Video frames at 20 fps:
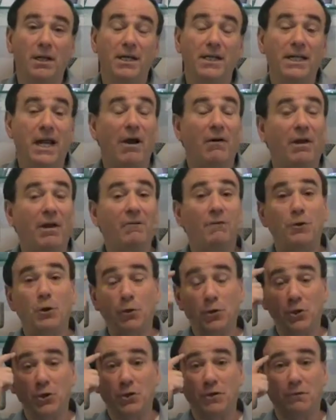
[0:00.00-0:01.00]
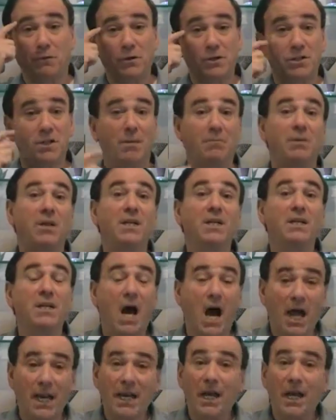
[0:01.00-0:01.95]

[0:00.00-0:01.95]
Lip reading: Now, if you use it for something not